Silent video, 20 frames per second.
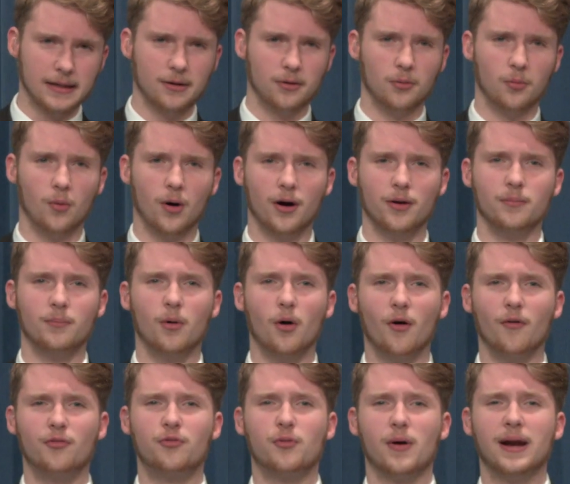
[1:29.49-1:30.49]
One
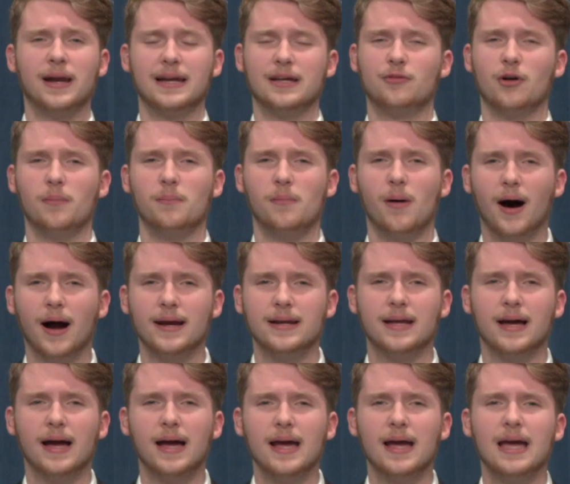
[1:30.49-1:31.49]
more friendly
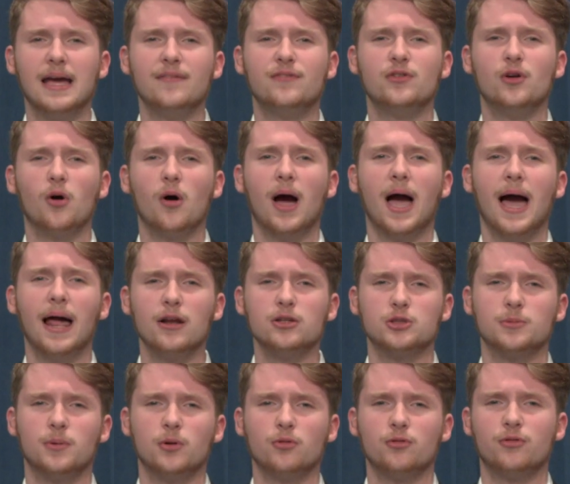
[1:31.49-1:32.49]
reminder, if you're
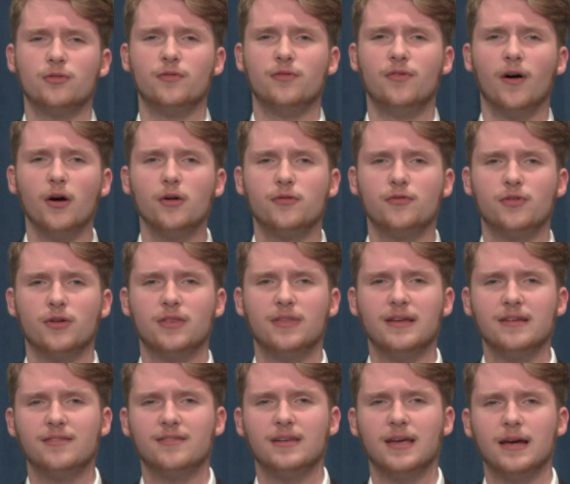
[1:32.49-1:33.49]
eligible to vote for
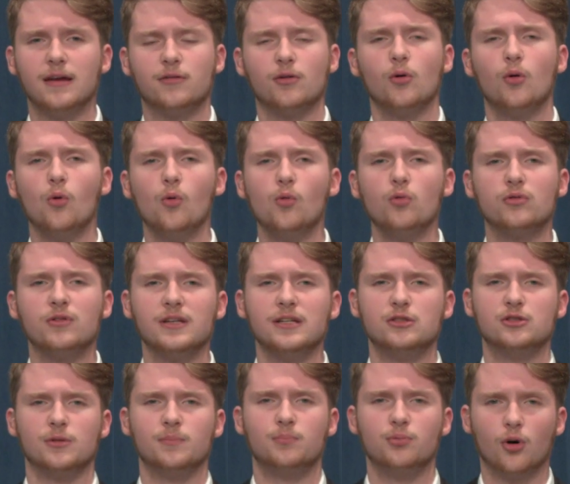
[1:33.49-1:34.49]
this year's
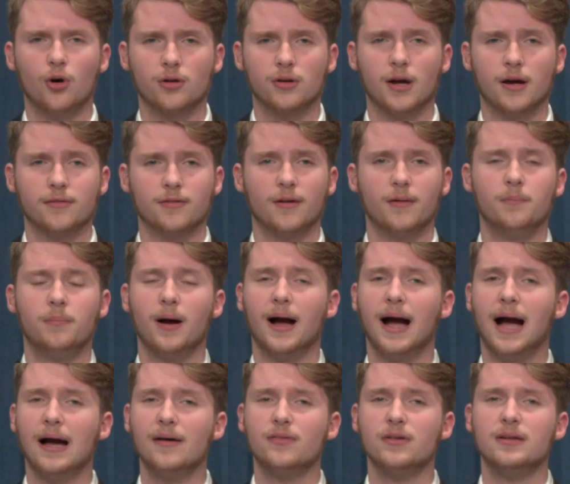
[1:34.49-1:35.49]
all-teacher broadcast but
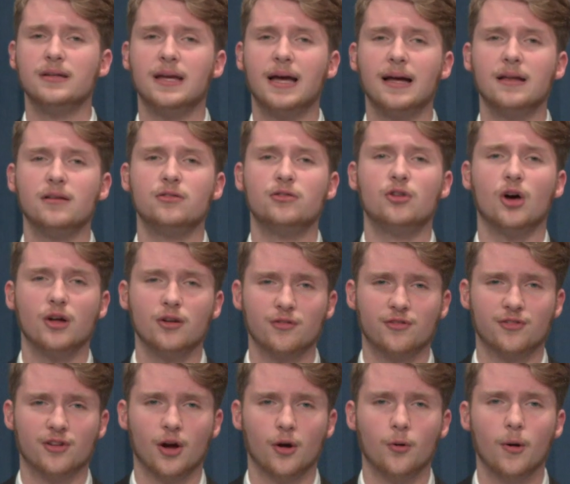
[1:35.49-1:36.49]
haven't yet done
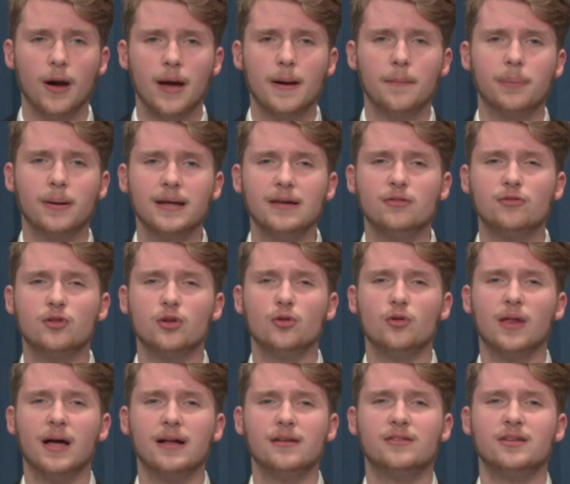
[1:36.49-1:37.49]
so, please do
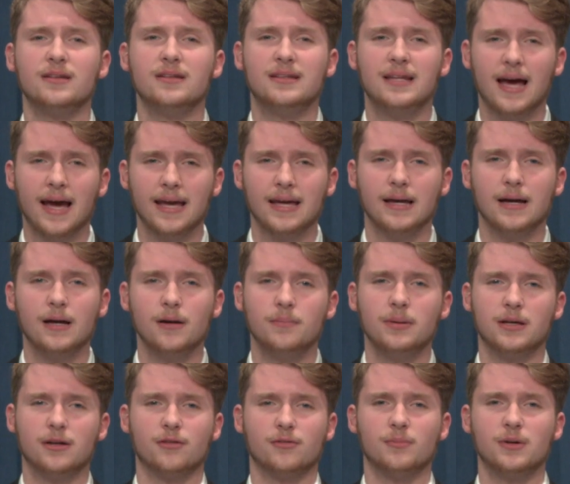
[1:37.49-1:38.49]
that today
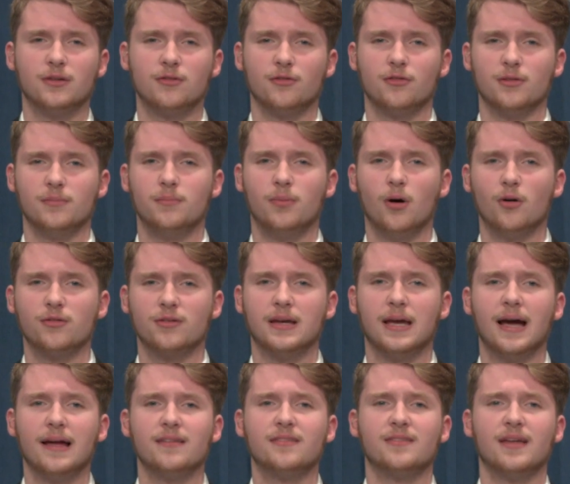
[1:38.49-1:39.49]
because Mr. Sobolski
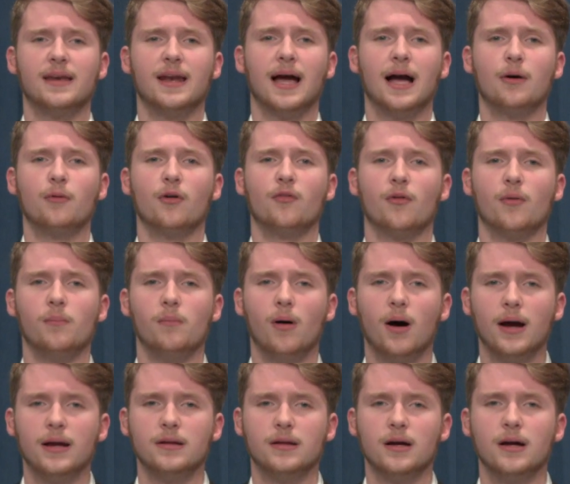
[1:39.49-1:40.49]
has sent out a
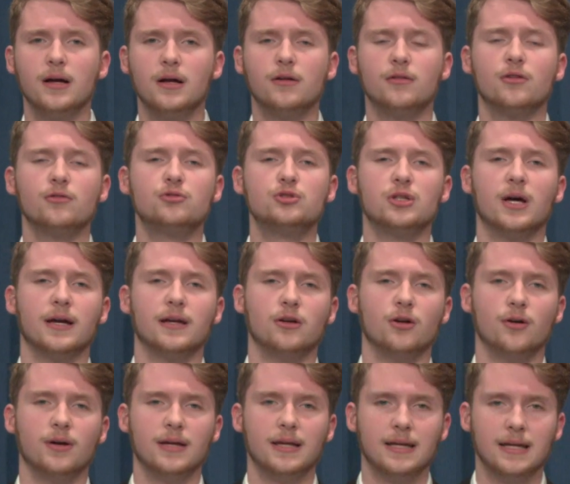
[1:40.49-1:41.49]
reminder, so check
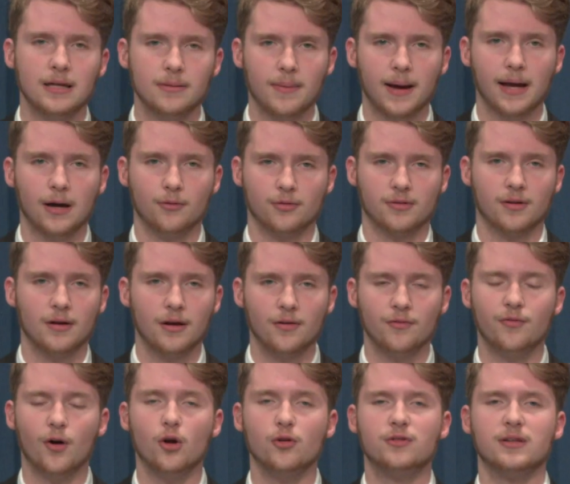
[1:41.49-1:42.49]
your emails.
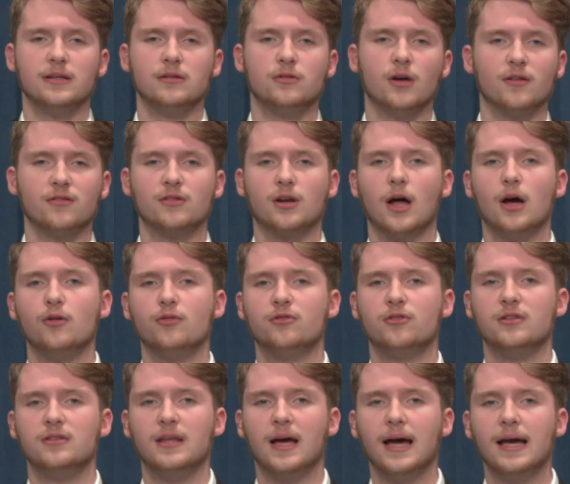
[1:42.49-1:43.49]
Voting does close
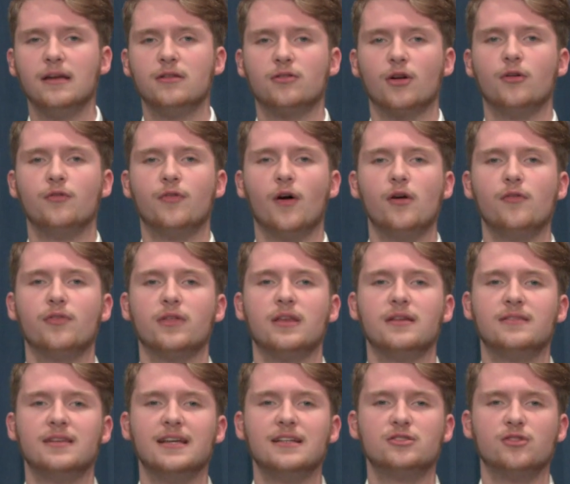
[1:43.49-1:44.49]
today, so vote for the
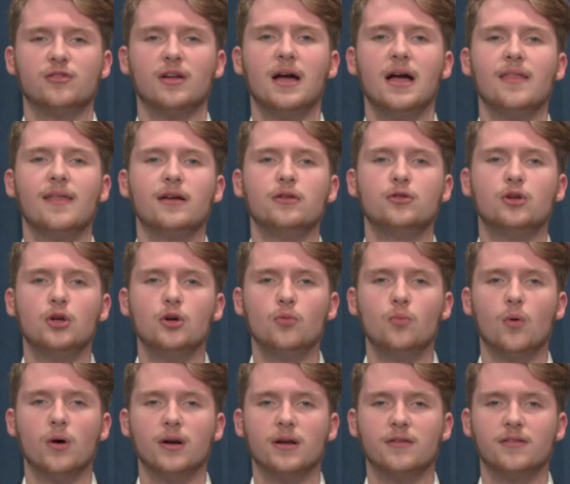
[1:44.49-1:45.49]
teachers that you
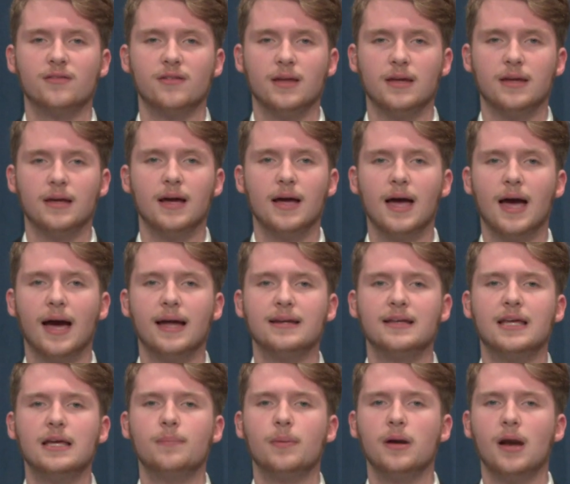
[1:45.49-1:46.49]
want to see and
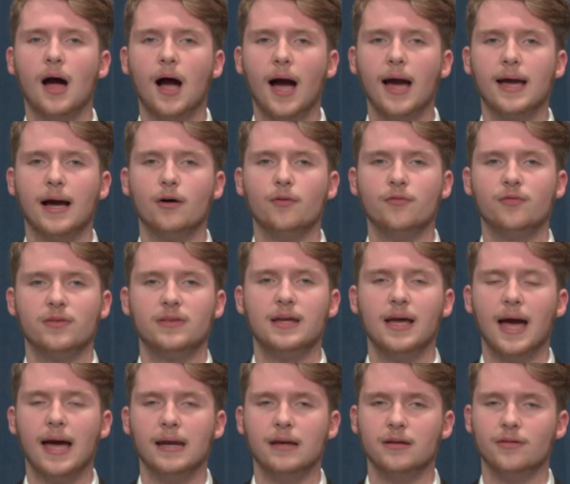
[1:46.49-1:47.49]
keep an eye out for the
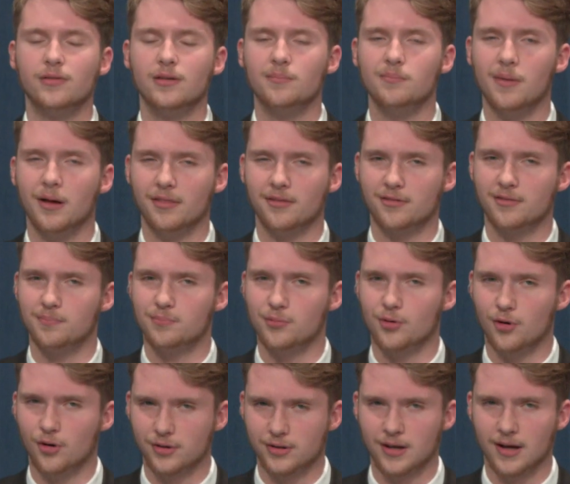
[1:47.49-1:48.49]
end of the month's
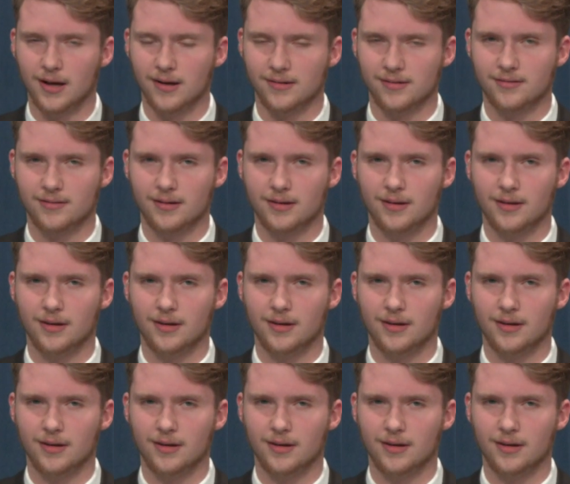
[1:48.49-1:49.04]
broadcast.